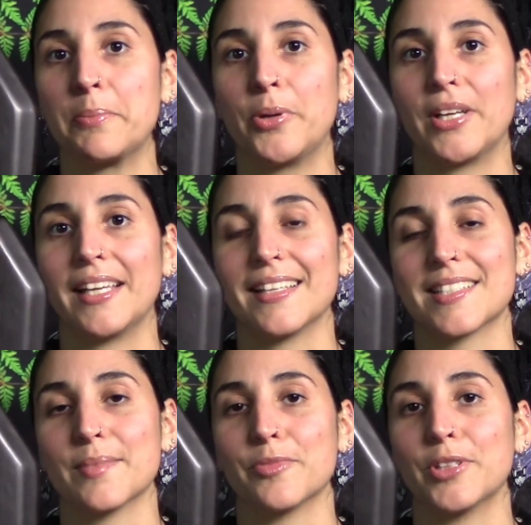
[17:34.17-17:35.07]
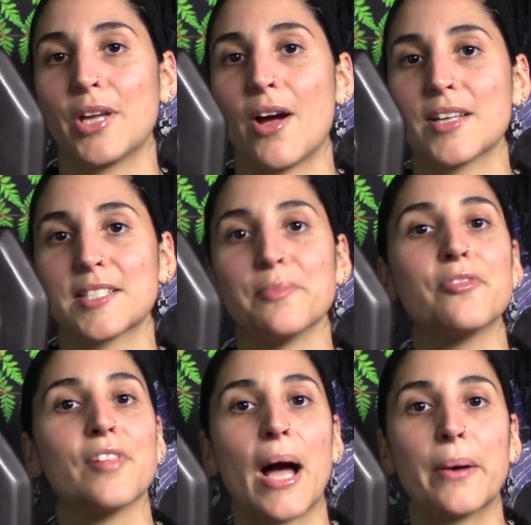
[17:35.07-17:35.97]
putting some really awesome
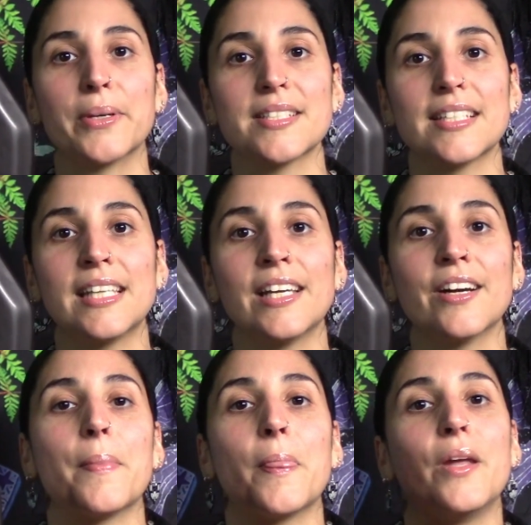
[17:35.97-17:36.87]
flowers in here.